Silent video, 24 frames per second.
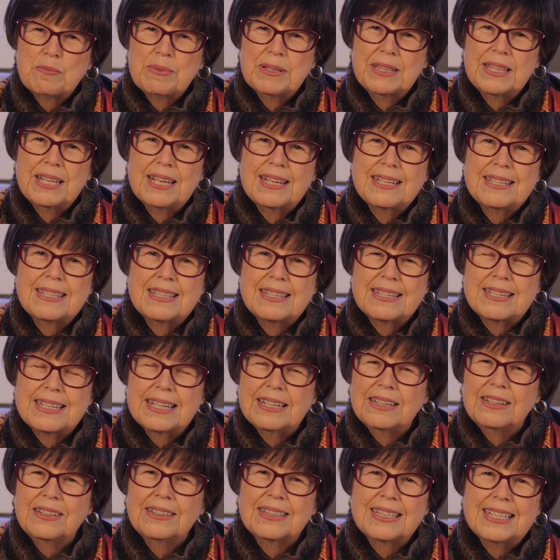but they
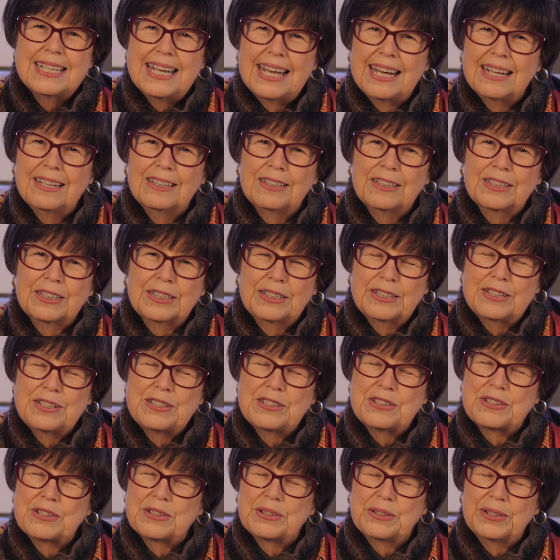still tell a good
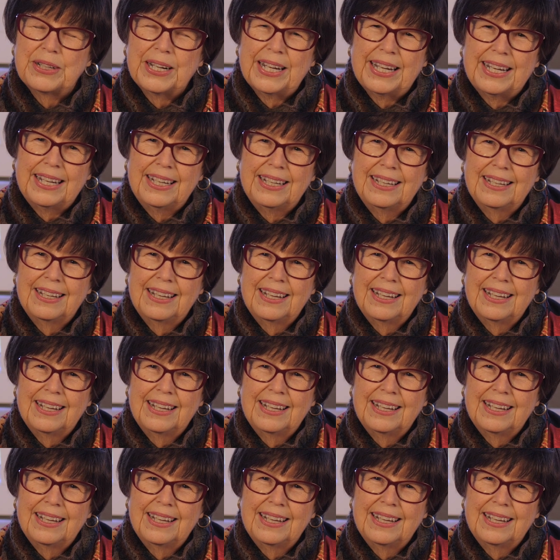story.